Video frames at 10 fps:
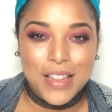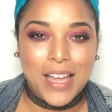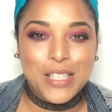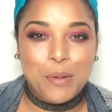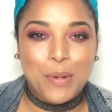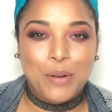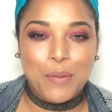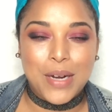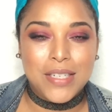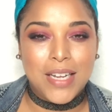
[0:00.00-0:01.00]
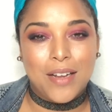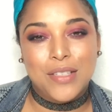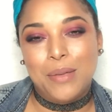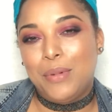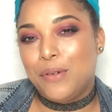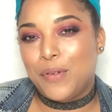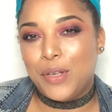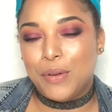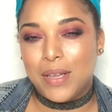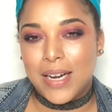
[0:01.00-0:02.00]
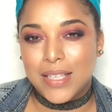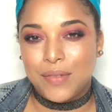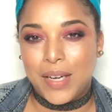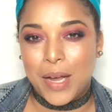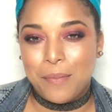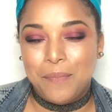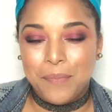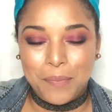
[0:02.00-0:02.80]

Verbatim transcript: Thanks so much for watching. I'll see beautiful you in the next video.